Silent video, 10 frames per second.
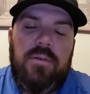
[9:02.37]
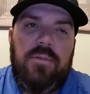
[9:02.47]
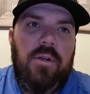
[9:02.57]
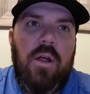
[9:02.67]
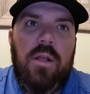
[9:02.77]

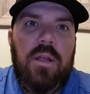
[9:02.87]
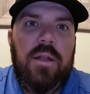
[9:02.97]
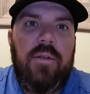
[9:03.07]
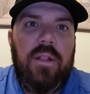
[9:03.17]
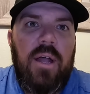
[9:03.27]
There are a
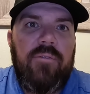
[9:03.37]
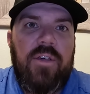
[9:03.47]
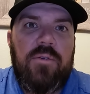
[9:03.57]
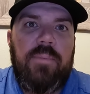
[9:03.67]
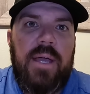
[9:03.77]
lot of
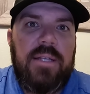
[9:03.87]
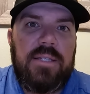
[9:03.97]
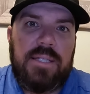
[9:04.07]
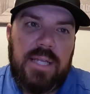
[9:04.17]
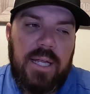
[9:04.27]
other baits.
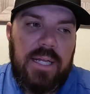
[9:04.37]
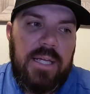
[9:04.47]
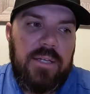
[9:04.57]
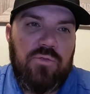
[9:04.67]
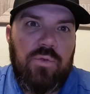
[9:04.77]
This
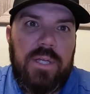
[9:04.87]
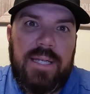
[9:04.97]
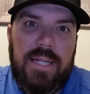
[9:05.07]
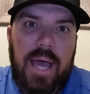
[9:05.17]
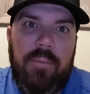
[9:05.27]
technique is really
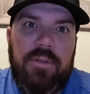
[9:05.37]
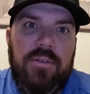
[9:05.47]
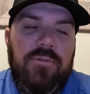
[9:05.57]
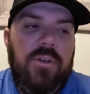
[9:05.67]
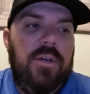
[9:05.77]

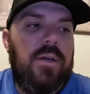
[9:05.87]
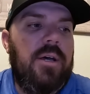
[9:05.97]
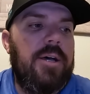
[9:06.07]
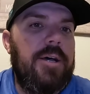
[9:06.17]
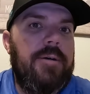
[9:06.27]
adaptive.
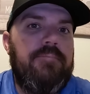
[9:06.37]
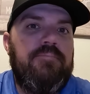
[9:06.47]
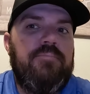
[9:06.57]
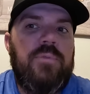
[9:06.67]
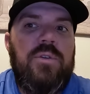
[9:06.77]

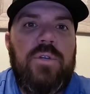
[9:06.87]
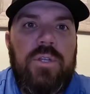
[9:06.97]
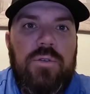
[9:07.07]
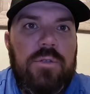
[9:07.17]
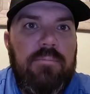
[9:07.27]
Um, you can
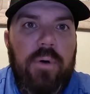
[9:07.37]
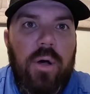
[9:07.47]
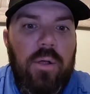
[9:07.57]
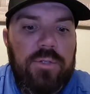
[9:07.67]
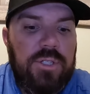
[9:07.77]
use a
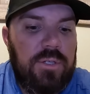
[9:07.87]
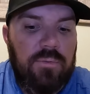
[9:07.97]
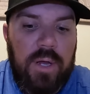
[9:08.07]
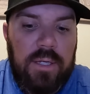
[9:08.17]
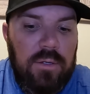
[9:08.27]
ball, just a
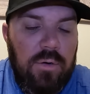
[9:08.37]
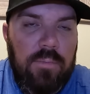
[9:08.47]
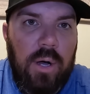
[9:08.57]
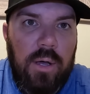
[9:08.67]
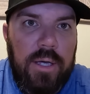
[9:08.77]
regular old
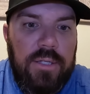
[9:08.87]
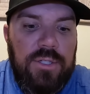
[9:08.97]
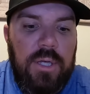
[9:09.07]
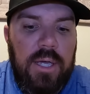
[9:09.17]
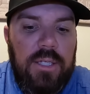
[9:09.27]
ball
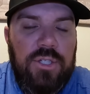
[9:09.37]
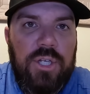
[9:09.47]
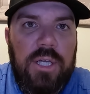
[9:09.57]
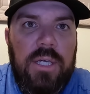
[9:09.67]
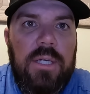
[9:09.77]
head, head
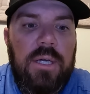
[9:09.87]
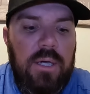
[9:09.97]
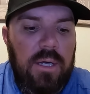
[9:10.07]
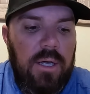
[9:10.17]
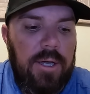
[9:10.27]
jig,
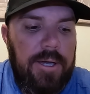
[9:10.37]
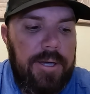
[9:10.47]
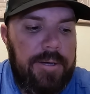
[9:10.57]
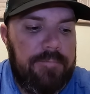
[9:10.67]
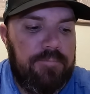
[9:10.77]

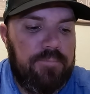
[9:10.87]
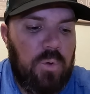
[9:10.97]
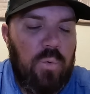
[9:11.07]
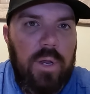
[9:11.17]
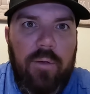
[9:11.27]
um,
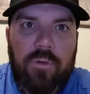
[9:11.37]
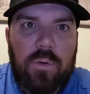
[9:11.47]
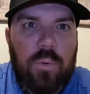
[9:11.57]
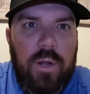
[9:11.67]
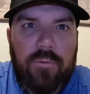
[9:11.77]

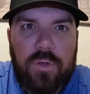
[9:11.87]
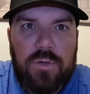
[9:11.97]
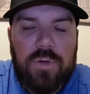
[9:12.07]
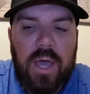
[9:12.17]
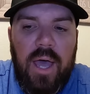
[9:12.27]
whatever, whatever
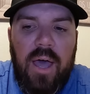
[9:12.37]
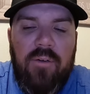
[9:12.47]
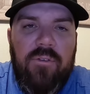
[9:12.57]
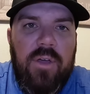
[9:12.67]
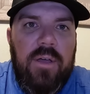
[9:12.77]
you
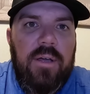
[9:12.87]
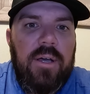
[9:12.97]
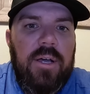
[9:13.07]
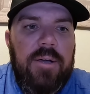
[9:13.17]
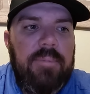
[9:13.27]
have
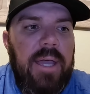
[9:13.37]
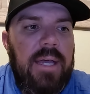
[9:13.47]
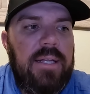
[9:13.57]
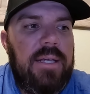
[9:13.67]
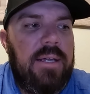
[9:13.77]
um,
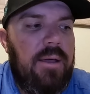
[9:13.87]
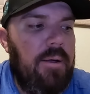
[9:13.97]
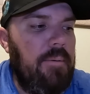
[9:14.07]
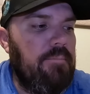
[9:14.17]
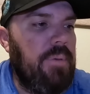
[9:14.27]
handy.
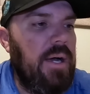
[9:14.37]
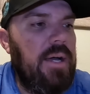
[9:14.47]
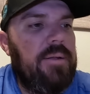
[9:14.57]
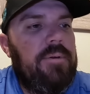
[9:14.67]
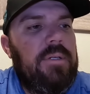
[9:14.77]

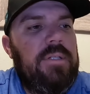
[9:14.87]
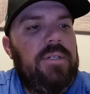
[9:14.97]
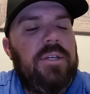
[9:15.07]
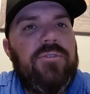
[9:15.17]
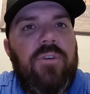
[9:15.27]
But
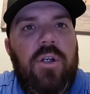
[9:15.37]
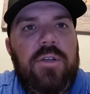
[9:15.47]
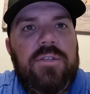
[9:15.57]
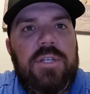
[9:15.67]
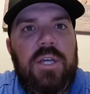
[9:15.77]
as far
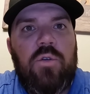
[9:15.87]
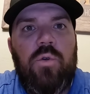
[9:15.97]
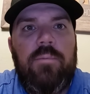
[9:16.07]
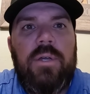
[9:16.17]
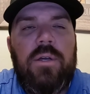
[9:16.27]
as the
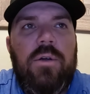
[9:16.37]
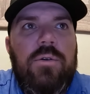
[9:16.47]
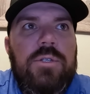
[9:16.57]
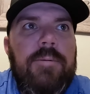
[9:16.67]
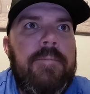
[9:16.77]
equipment
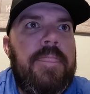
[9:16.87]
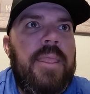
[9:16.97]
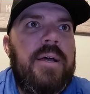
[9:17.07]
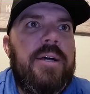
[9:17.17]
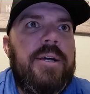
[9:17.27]
goes,
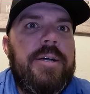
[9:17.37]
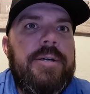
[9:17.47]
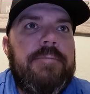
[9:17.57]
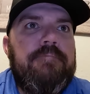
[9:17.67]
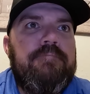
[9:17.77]

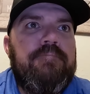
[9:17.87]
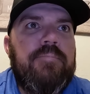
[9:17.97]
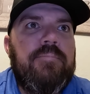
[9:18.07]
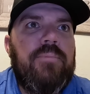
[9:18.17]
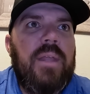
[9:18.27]
um,
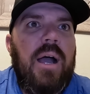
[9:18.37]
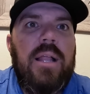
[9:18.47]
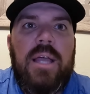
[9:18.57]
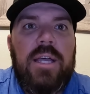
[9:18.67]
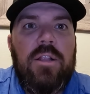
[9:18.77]
I
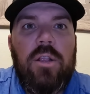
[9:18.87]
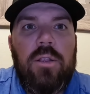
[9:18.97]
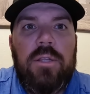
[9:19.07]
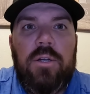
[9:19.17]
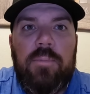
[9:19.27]
like a
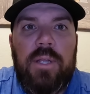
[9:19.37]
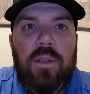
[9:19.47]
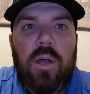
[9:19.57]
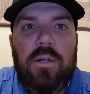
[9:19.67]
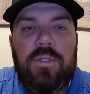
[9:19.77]
little bit
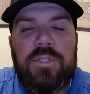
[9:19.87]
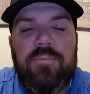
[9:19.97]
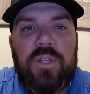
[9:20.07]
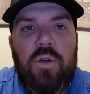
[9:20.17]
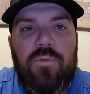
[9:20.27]
longer,
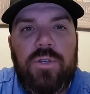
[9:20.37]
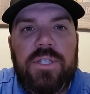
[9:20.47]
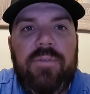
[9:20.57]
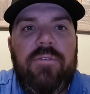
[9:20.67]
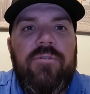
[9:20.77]
something over
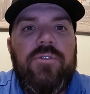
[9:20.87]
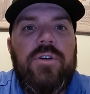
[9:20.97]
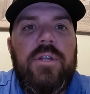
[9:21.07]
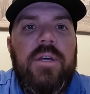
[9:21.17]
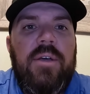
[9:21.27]
seven
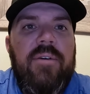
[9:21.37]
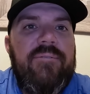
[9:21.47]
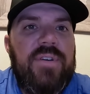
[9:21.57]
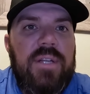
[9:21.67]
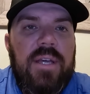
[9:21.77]
foot
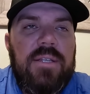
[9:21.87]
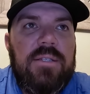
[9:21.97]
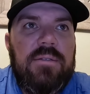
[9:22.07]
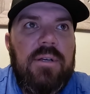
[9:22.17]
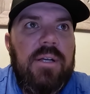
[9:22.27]

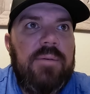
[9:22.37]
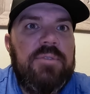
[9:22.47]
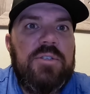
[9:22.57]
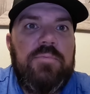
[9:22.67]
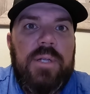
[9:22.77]
finesse um,
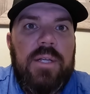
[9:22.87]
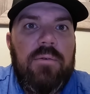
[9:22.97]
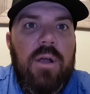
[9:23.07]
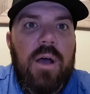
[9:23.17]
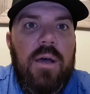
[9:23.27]
spinning
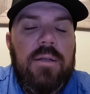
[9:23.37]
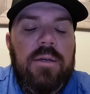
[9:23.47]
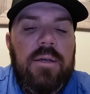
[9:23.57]
rod.